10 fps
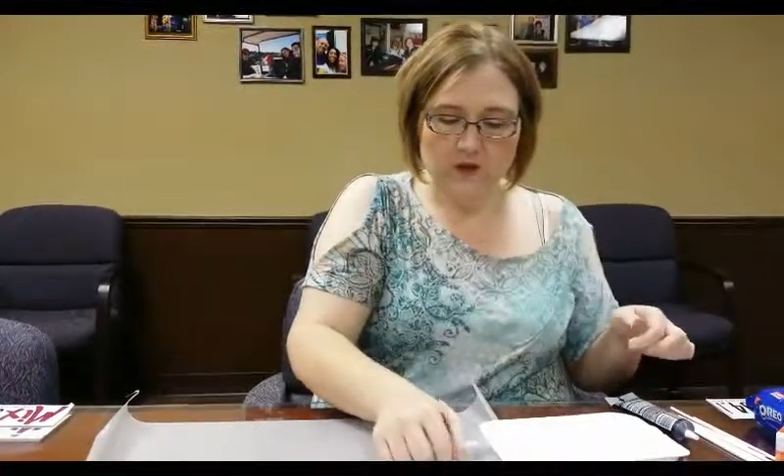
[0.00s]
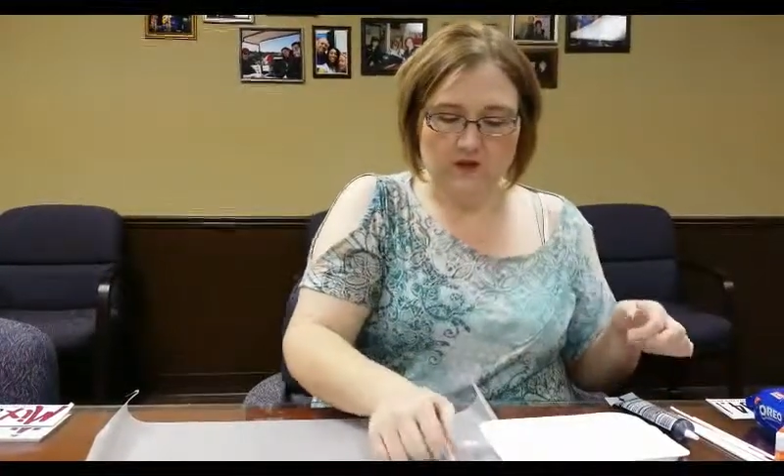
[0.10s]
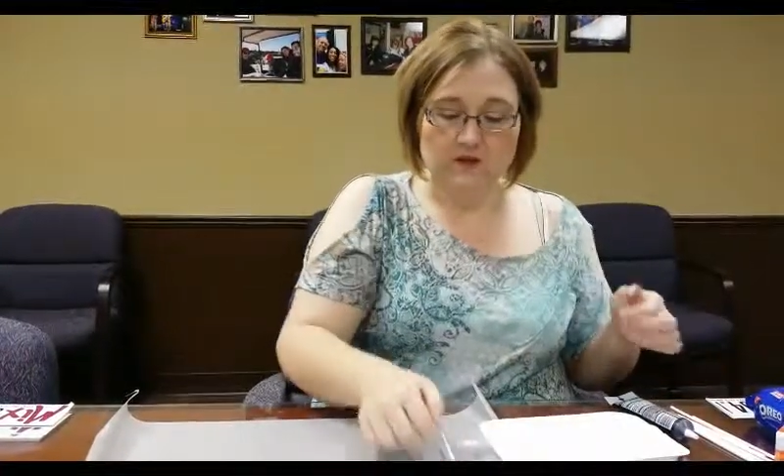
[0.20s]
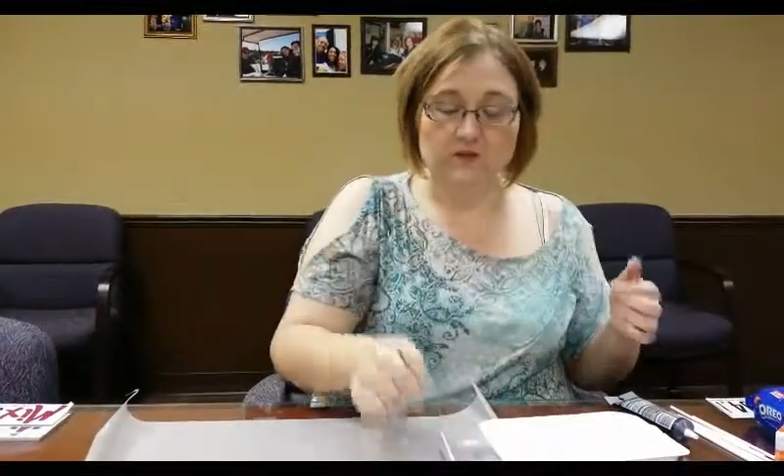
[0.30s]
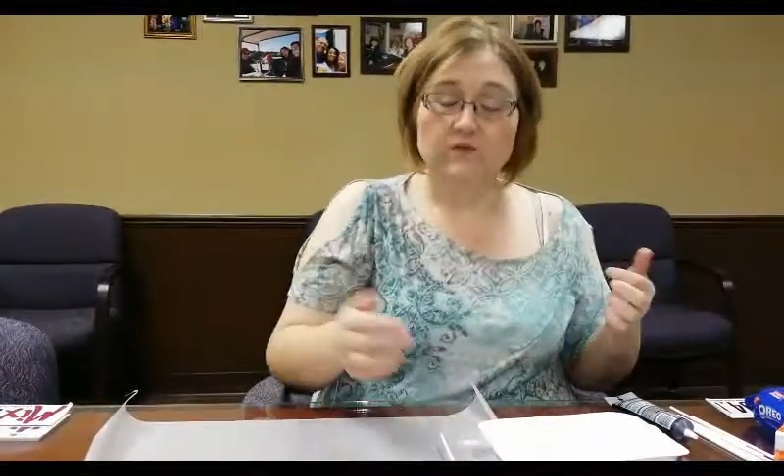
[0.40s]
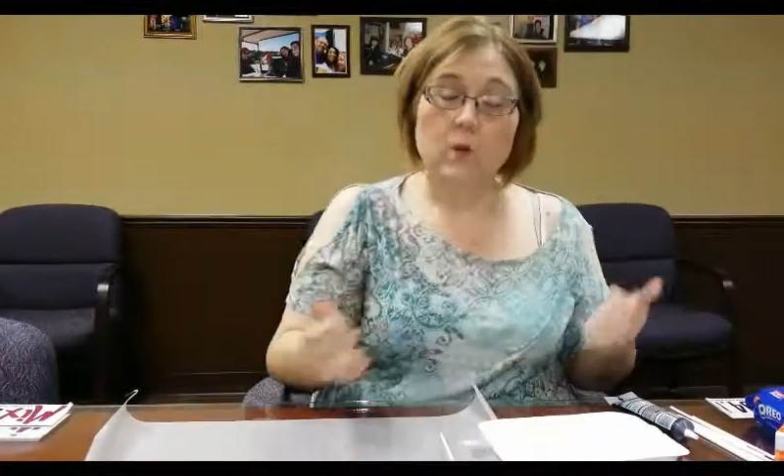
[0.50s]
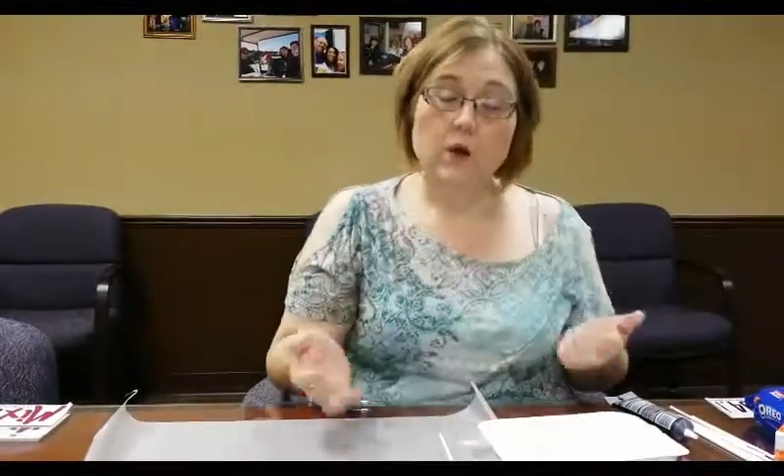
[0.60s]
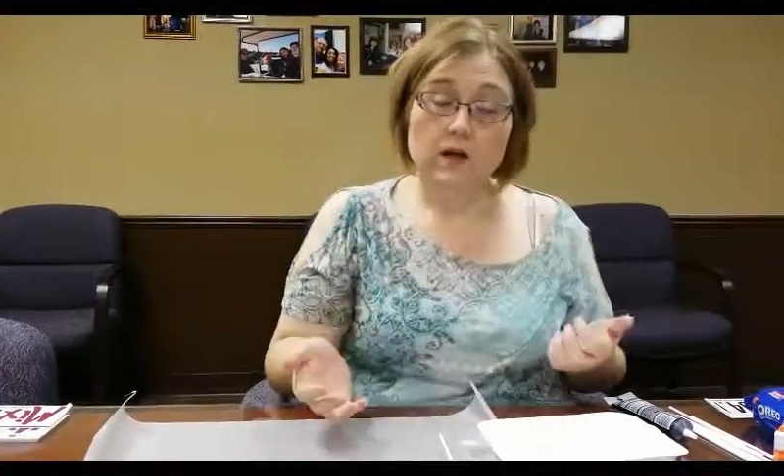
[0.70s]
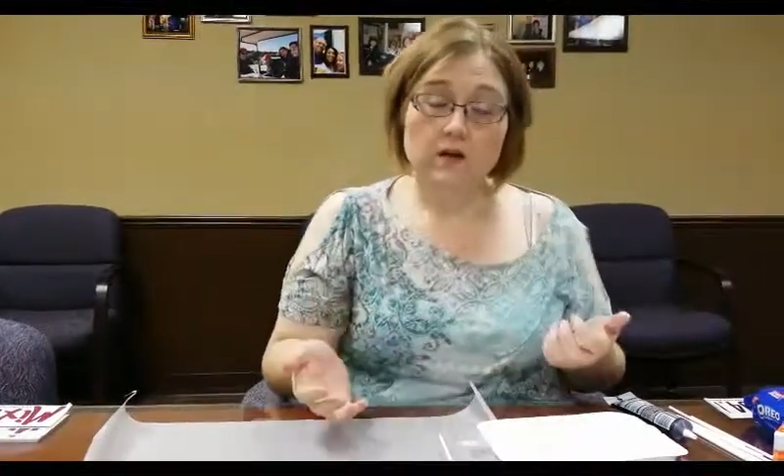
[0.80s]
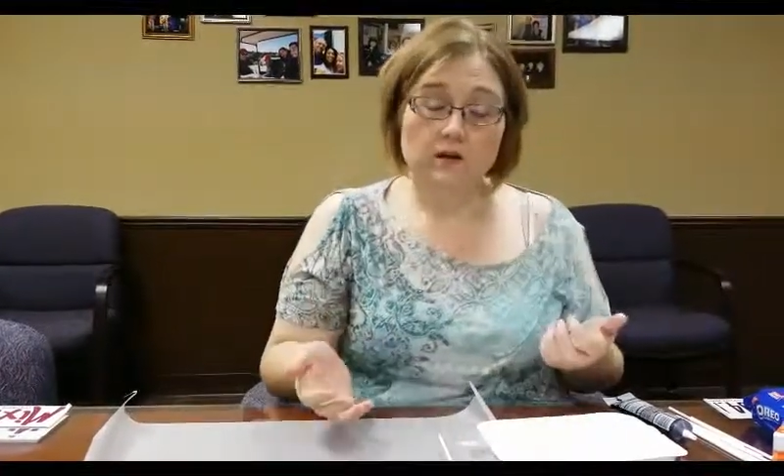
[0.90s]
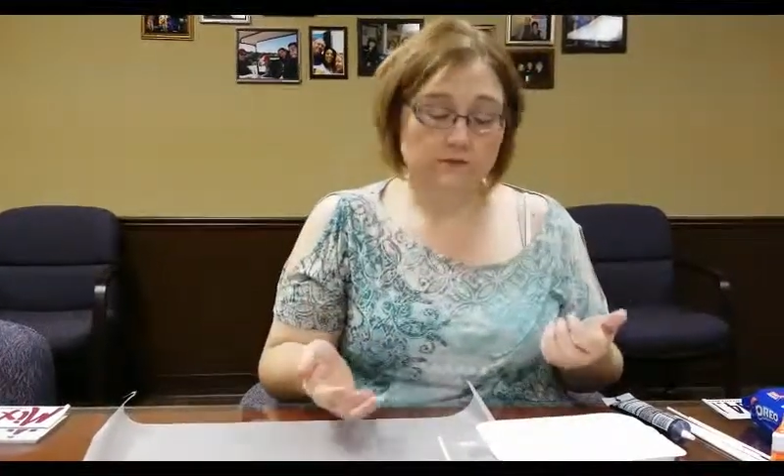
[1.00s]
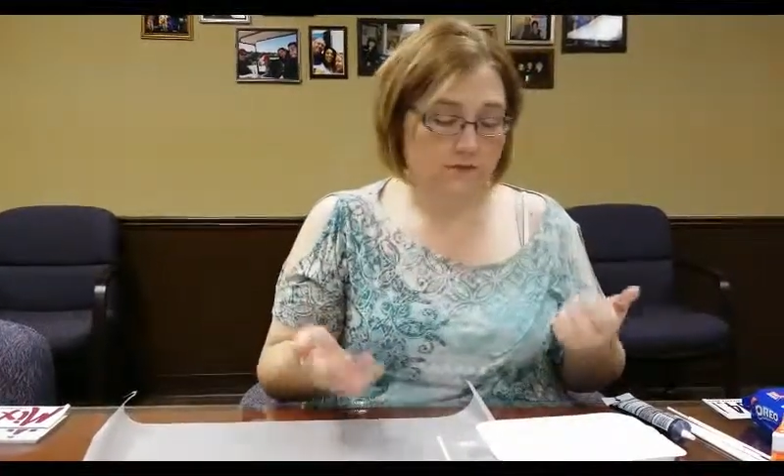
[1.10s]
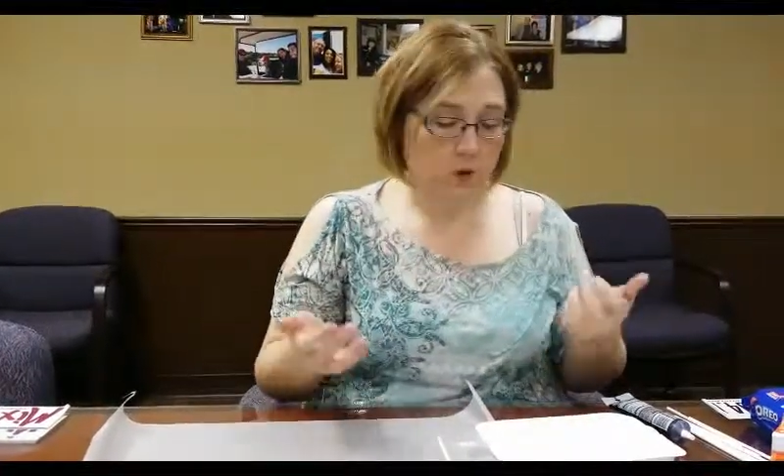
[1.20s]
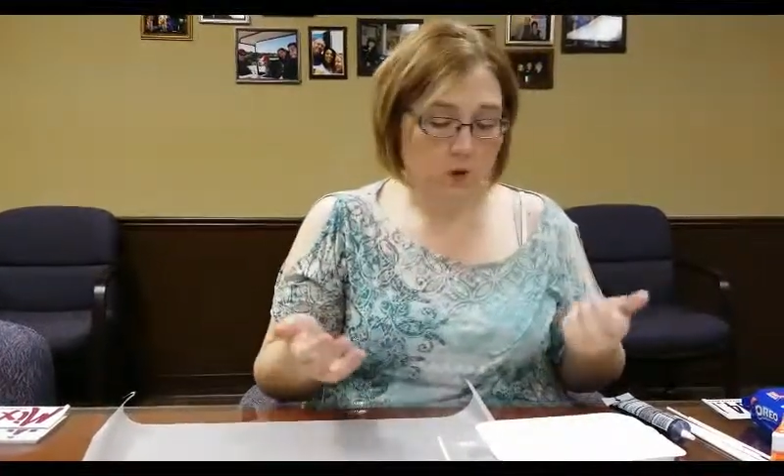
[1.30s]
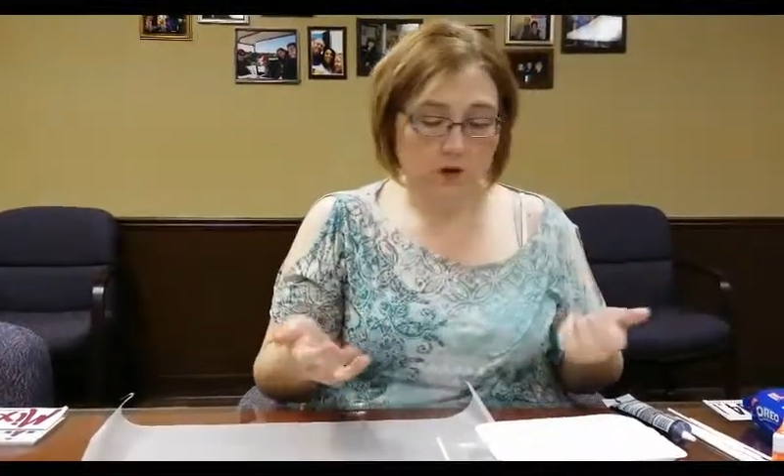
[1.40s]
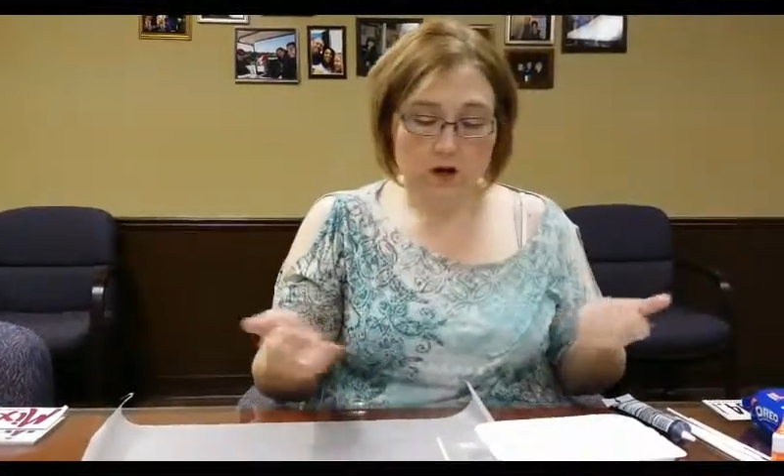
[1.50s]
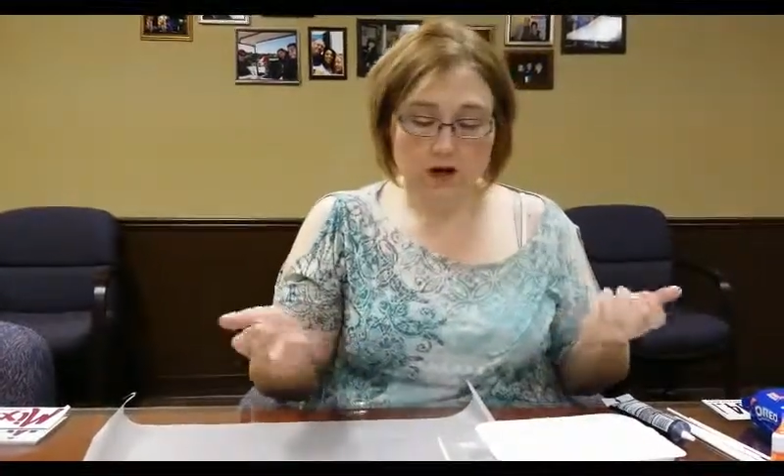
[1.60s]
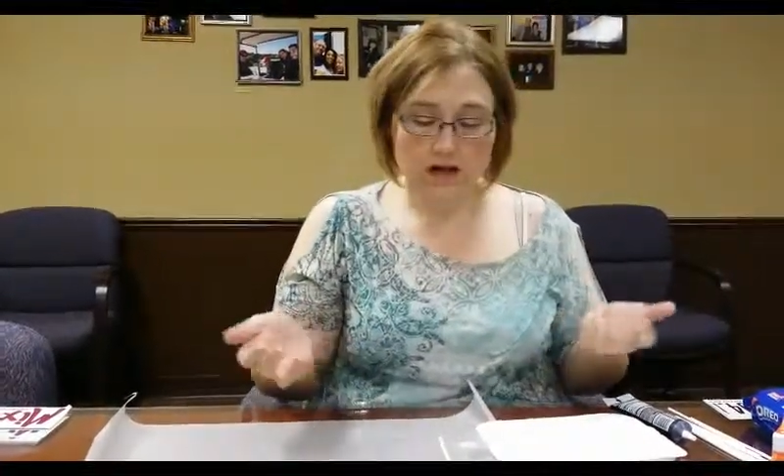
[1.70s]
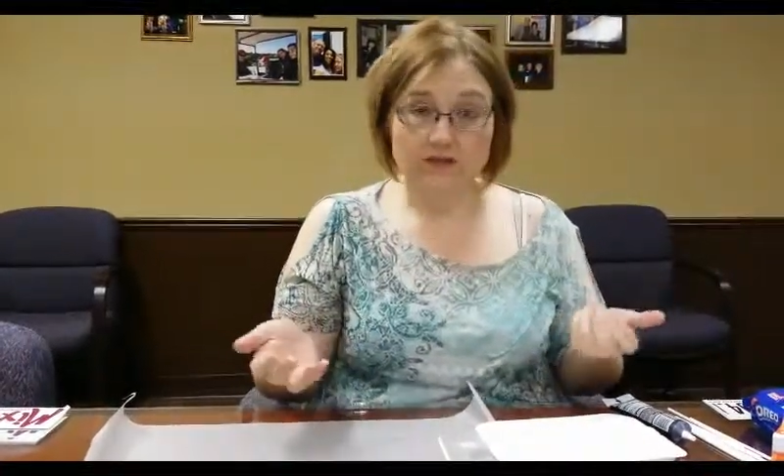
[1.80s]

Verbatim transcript: some foil, or uh,